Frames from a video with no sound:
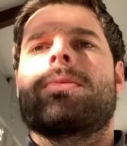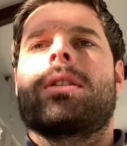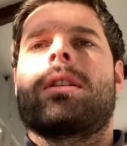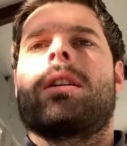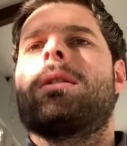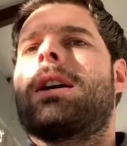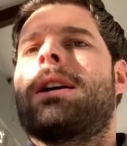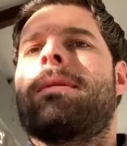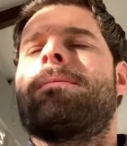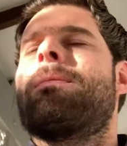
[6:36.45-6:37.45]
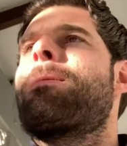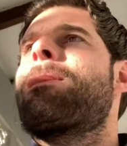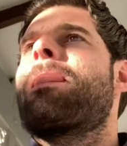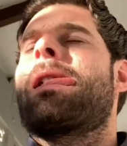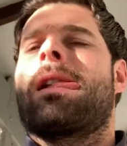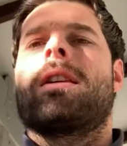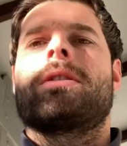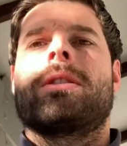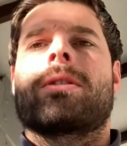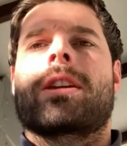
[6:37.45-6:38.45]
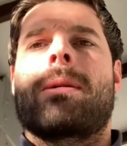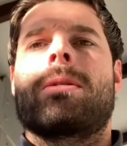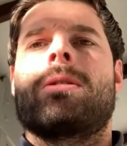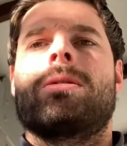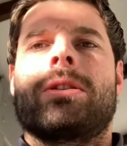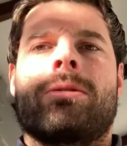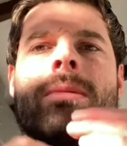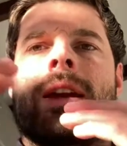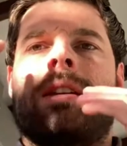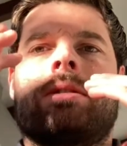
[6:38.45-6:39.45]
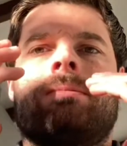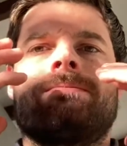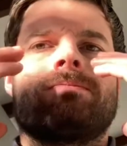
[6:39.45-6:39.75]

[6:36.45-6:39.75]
It's a different chemical, different mechanism,